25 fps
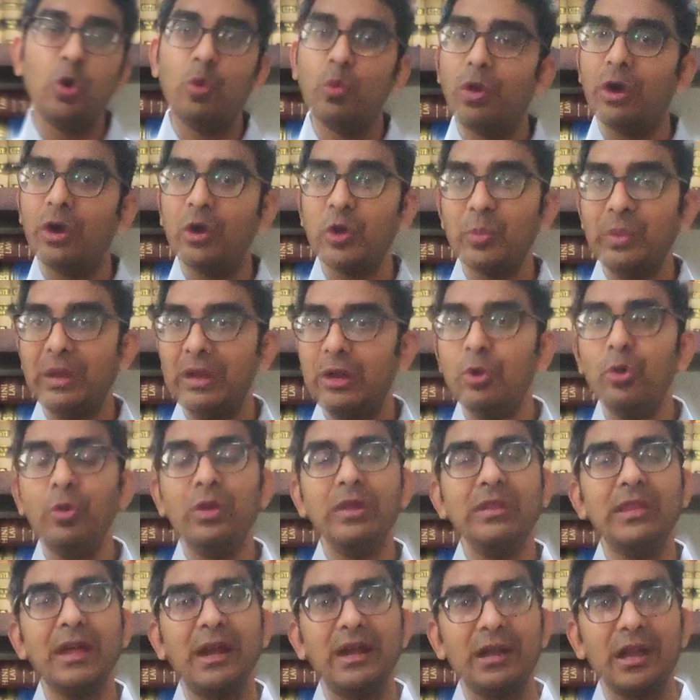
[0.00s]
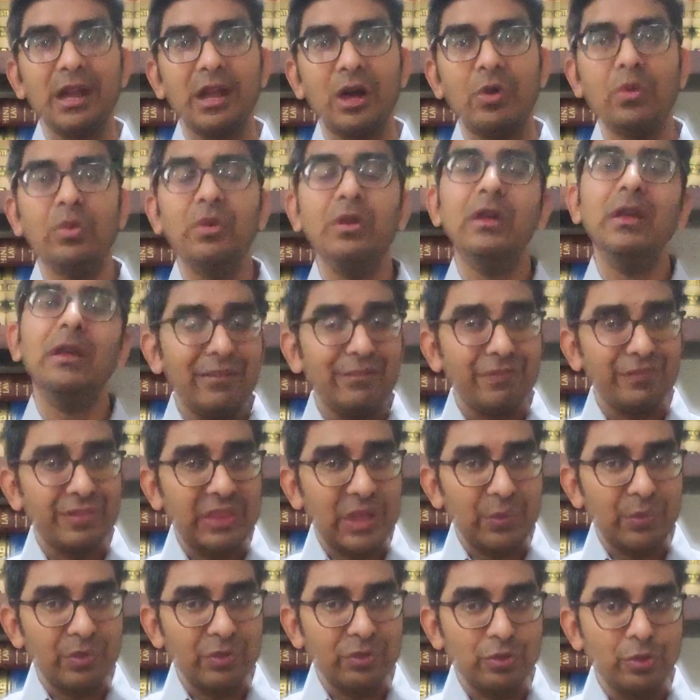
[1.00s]
don't want to be doing that now. If
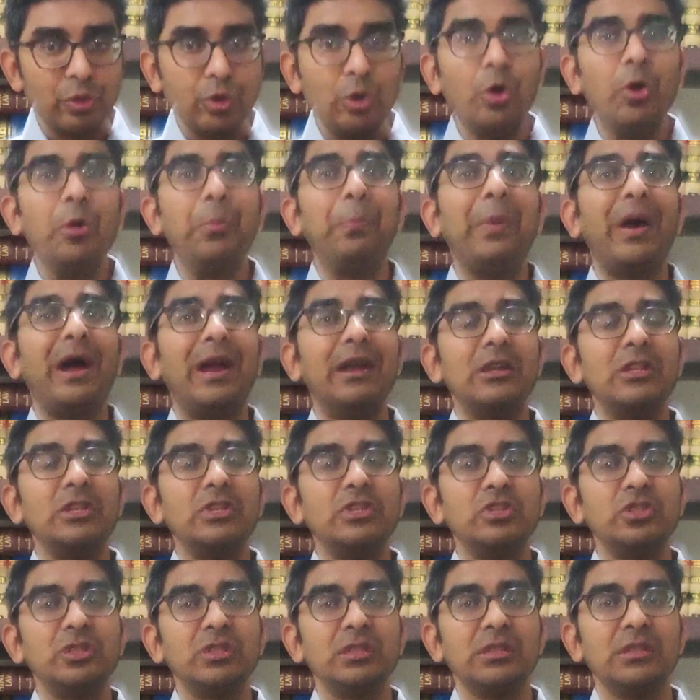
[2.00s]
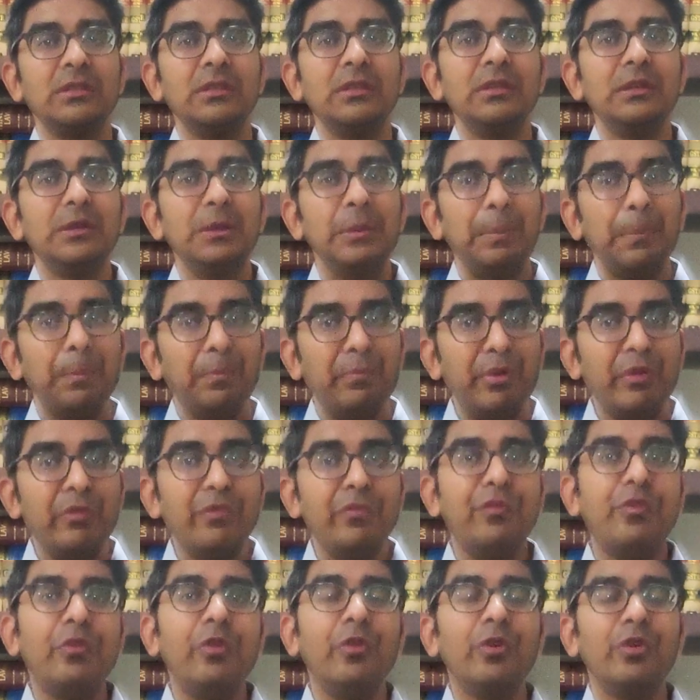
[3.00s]
there was no partition
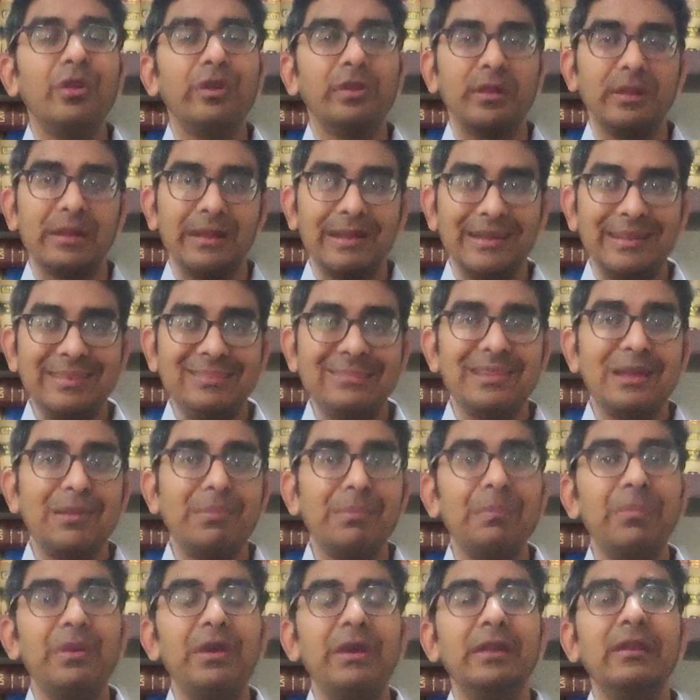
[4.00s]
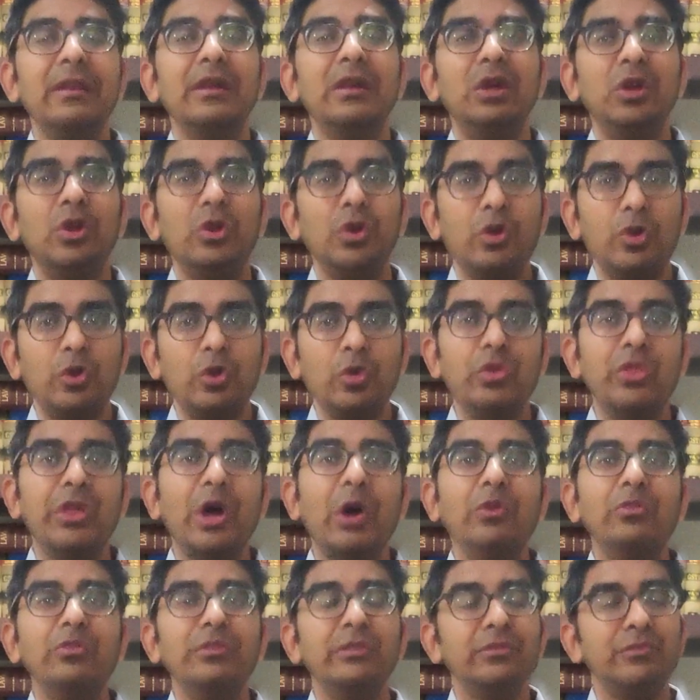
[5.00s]
before December
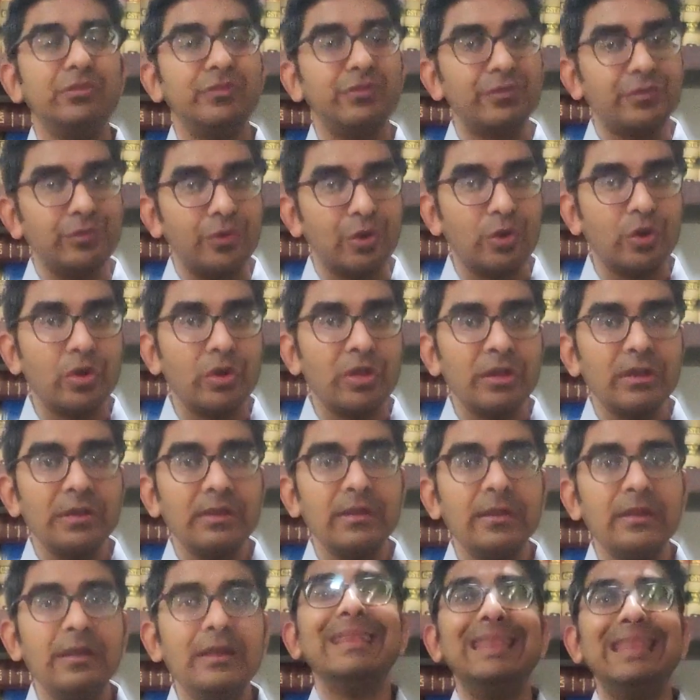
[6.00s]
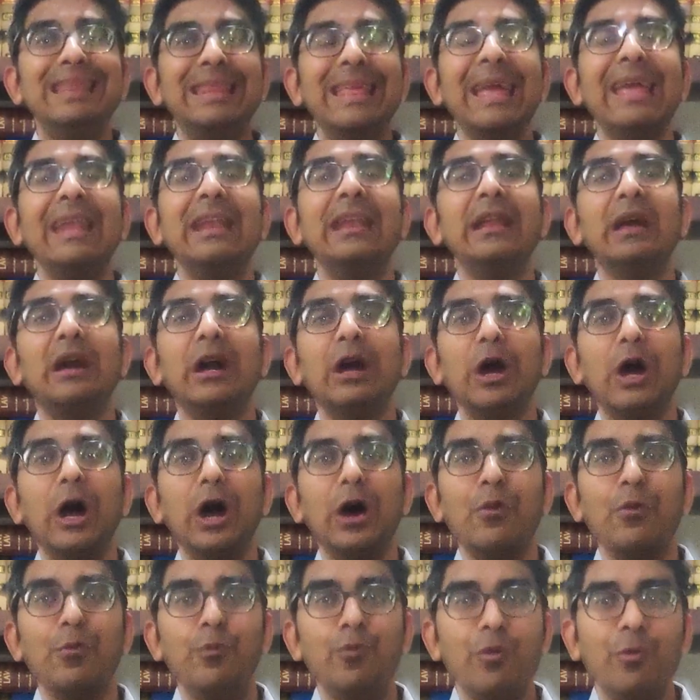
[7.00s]
2004, then
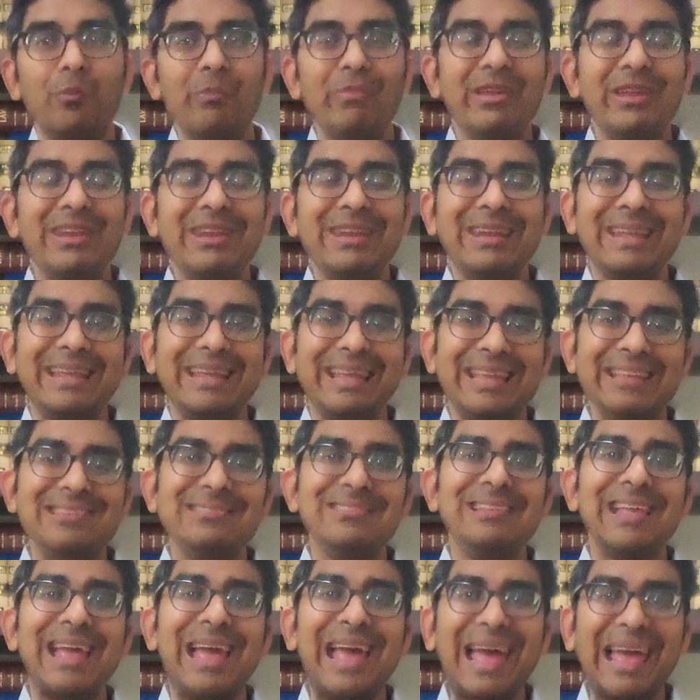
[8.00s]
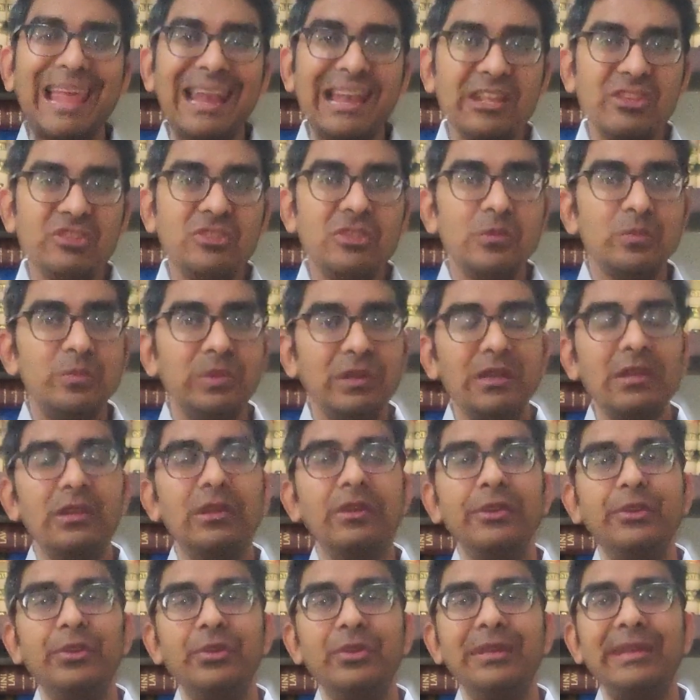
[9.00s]
a woman is
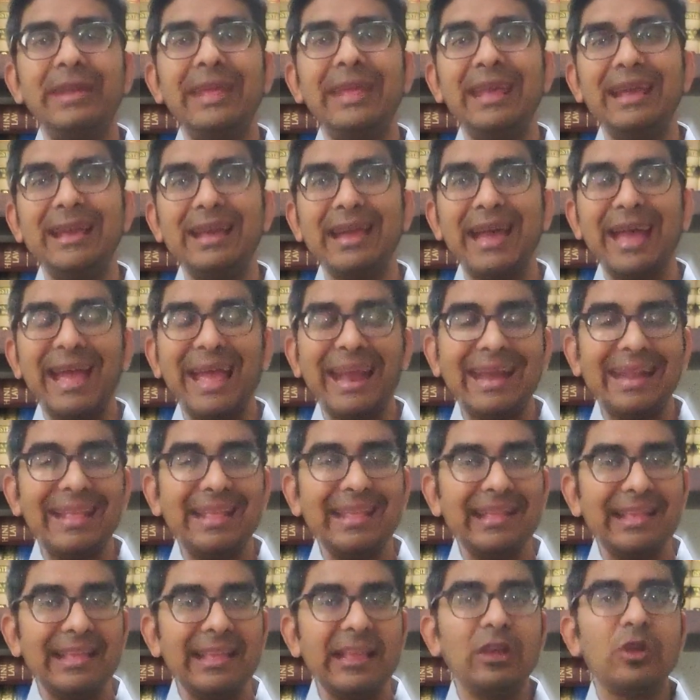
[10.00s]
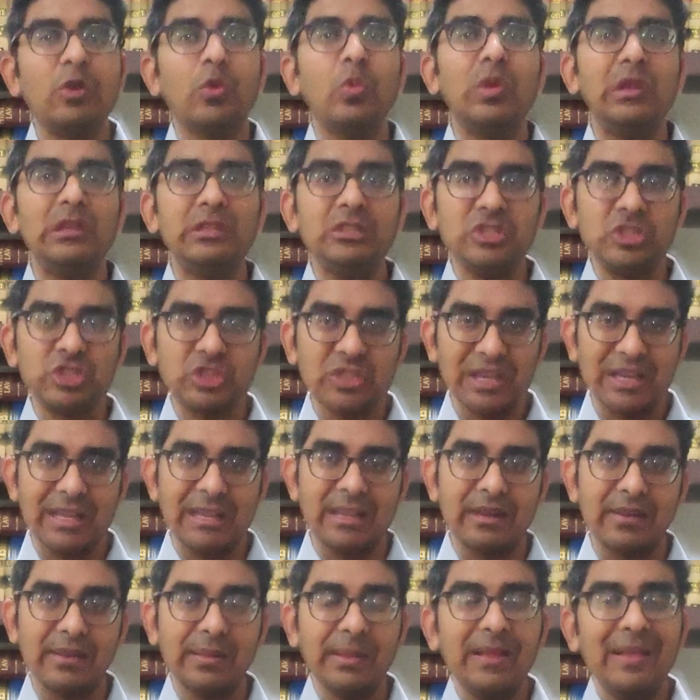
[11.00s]
eligible to take an equal
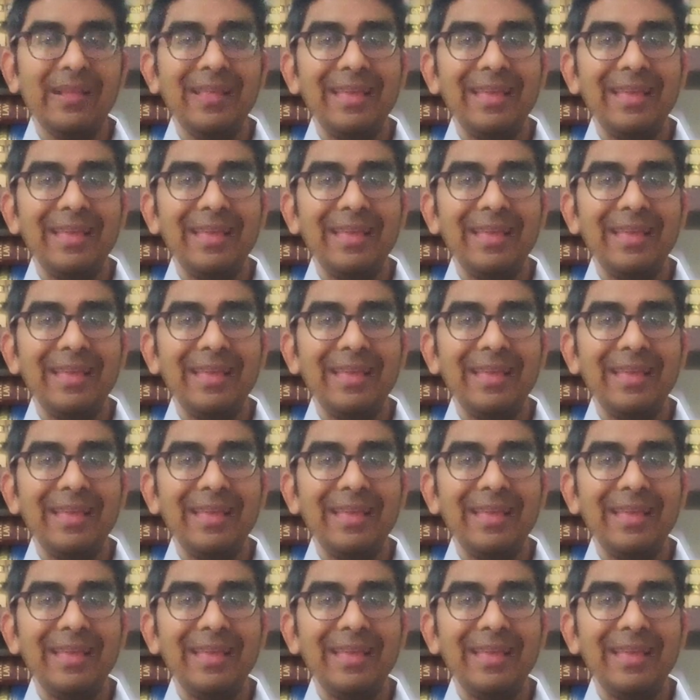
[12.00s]
share